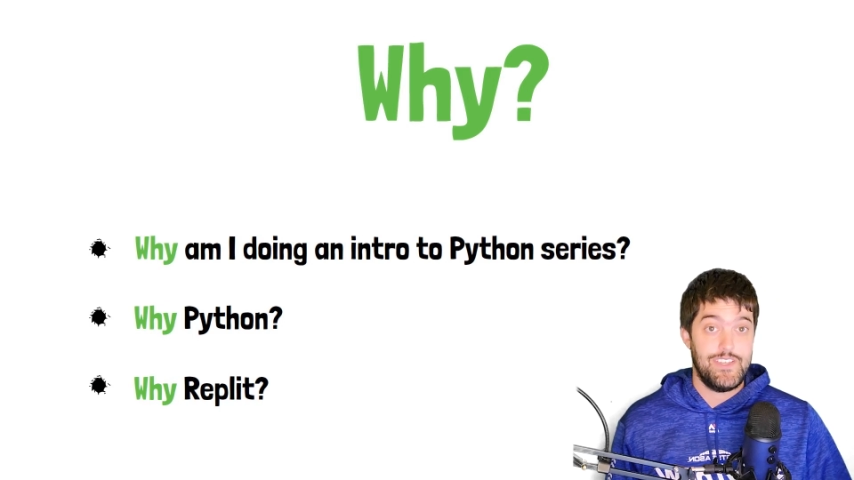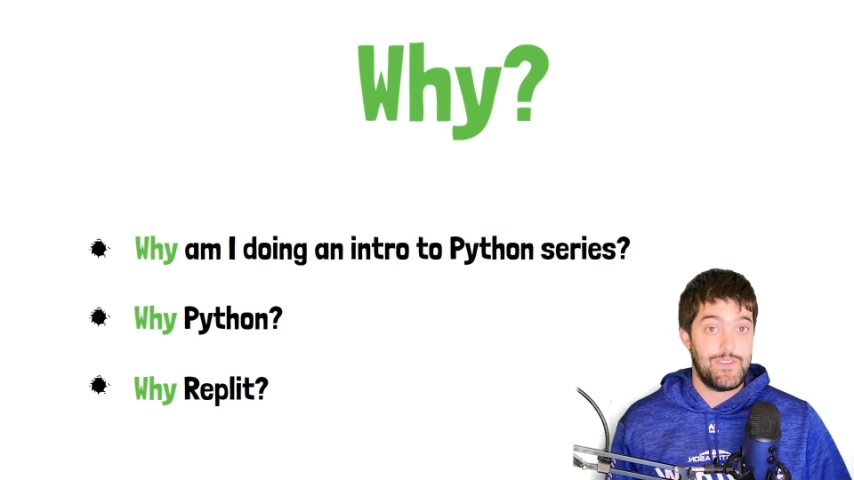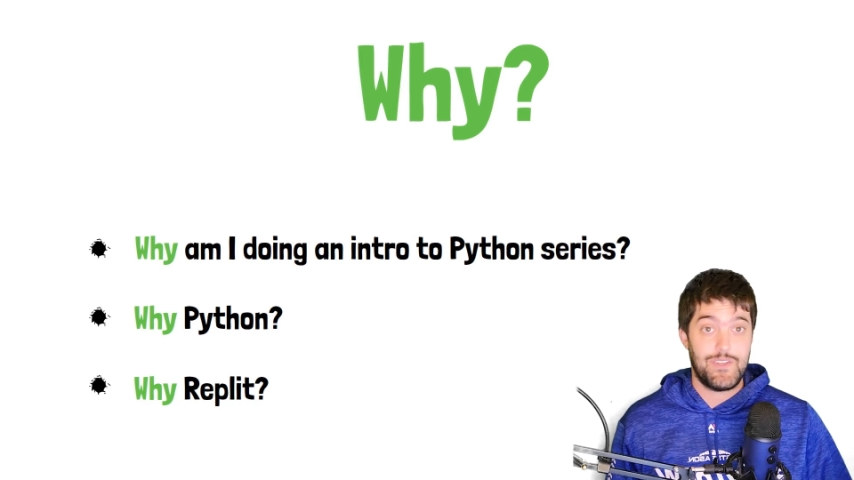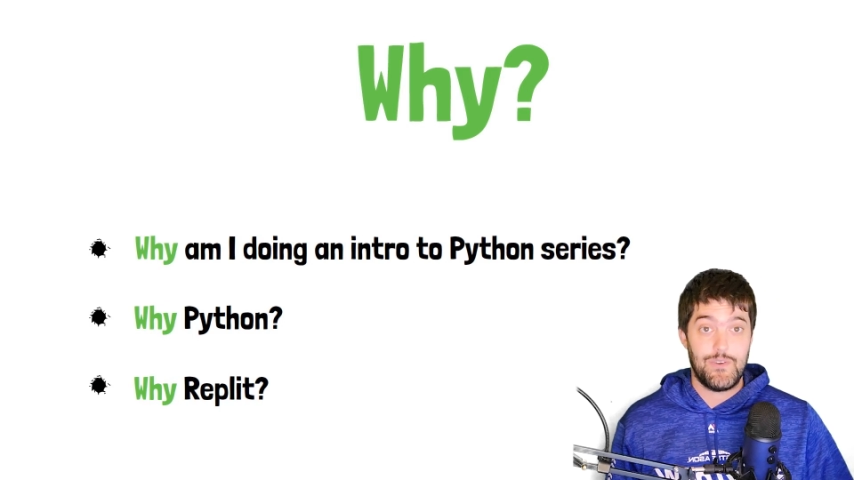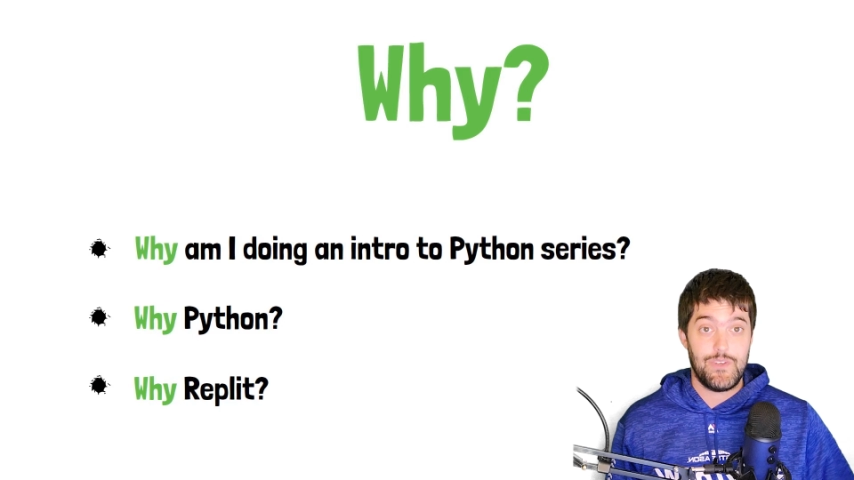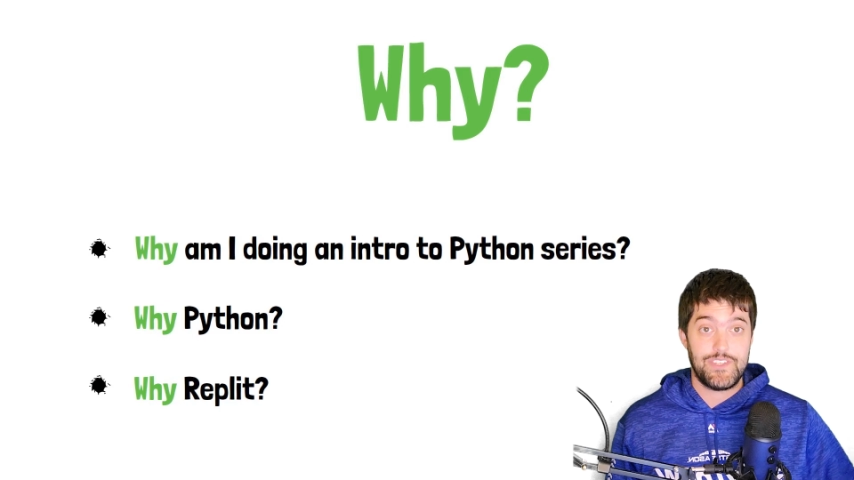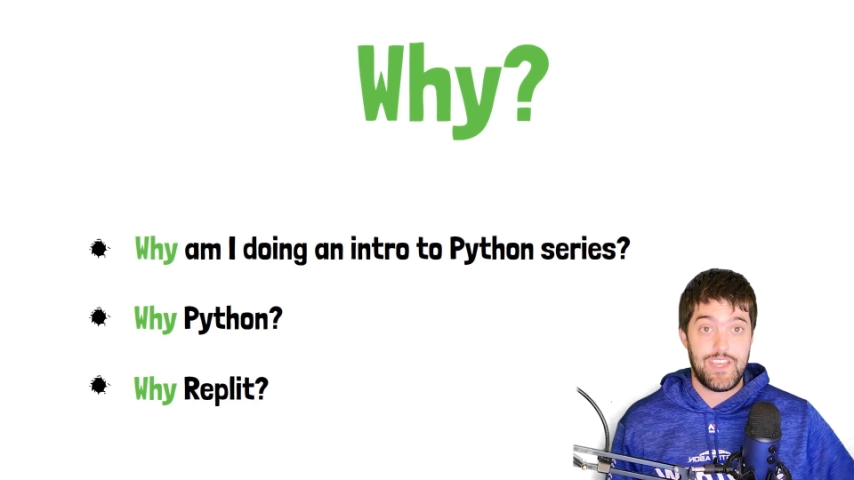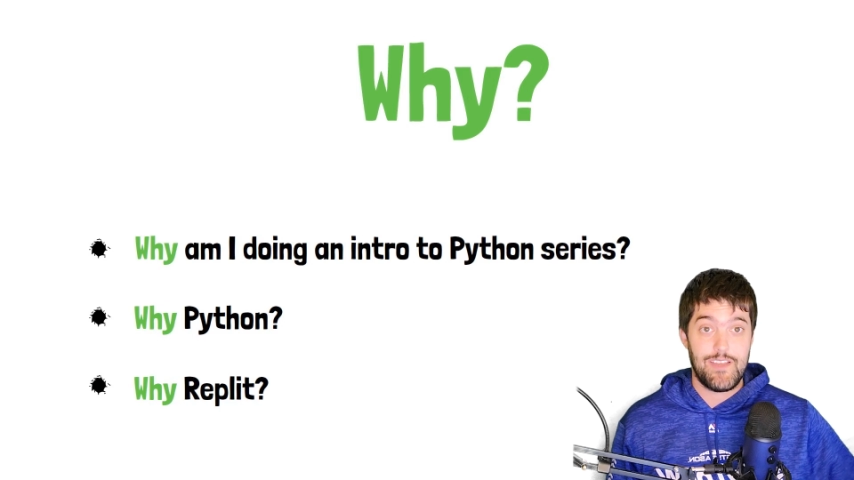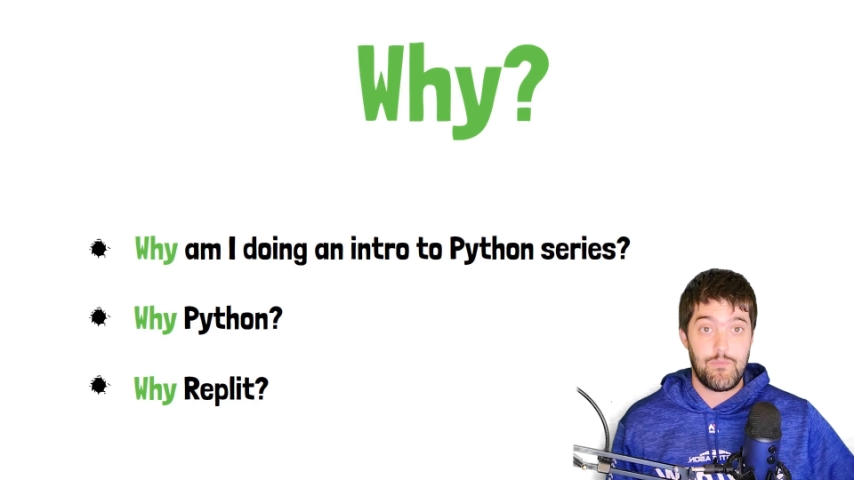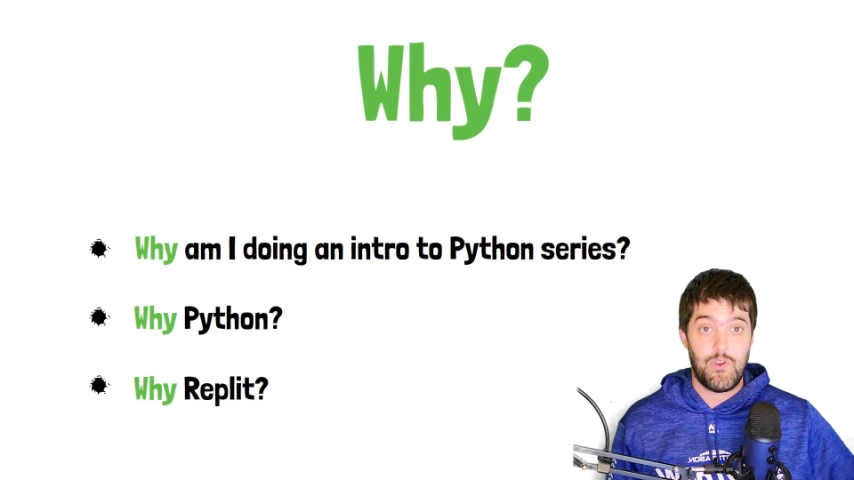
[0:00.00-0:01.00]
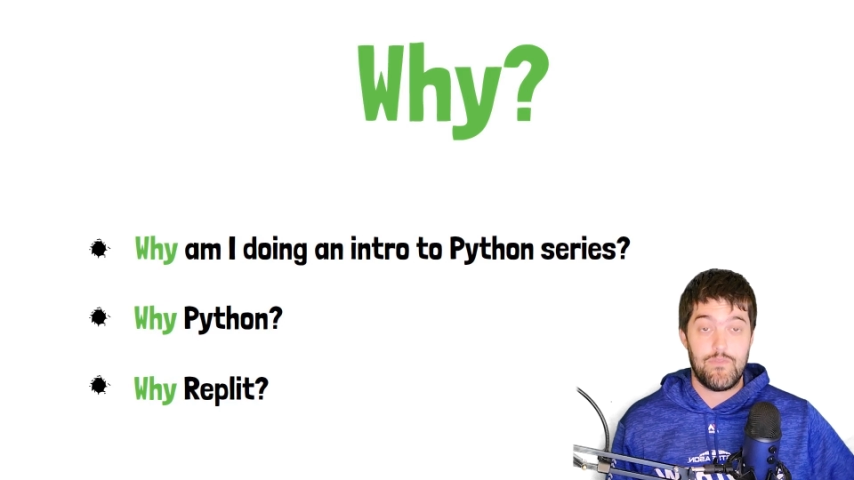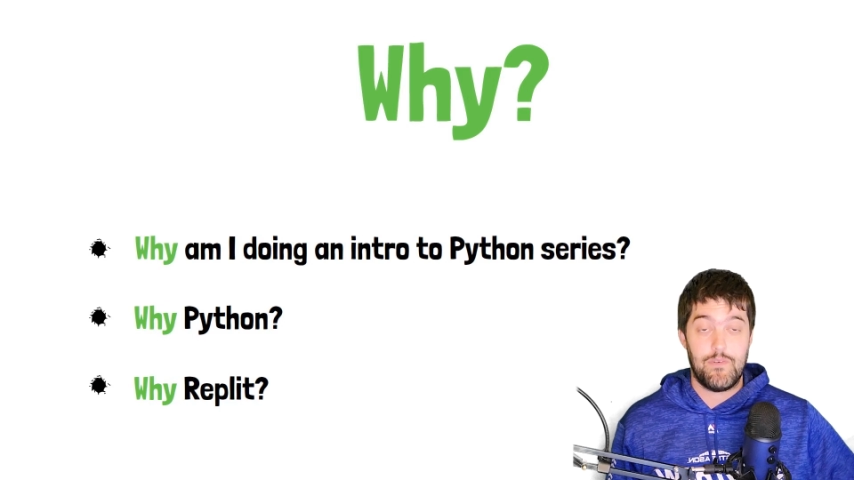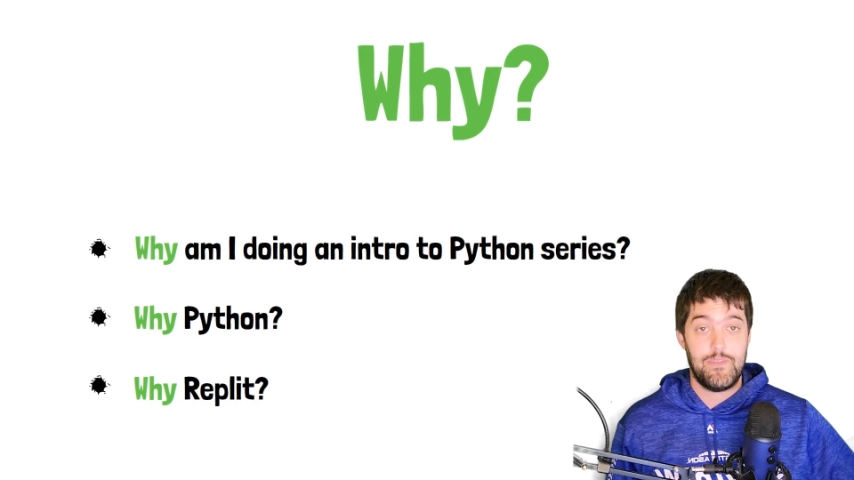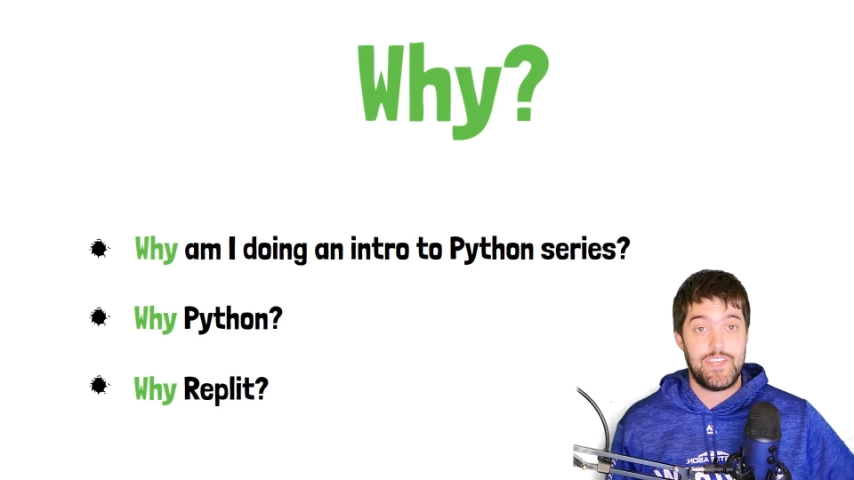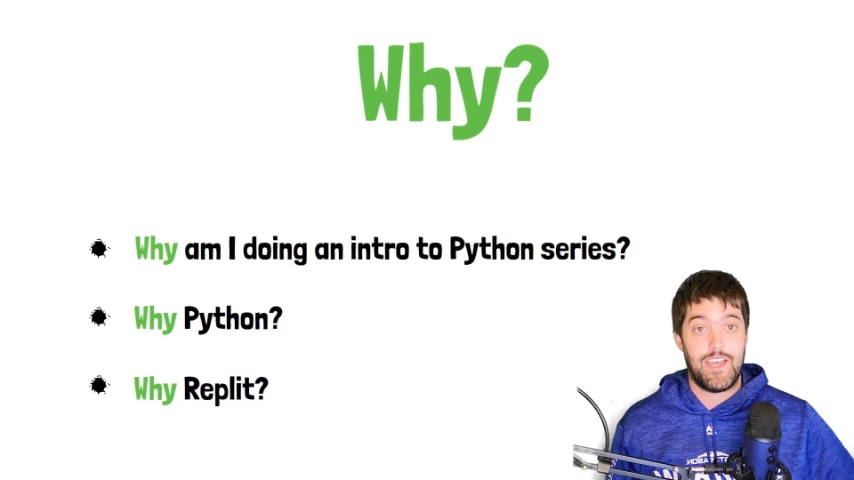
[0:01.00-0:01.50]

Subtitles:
You can always gain more from the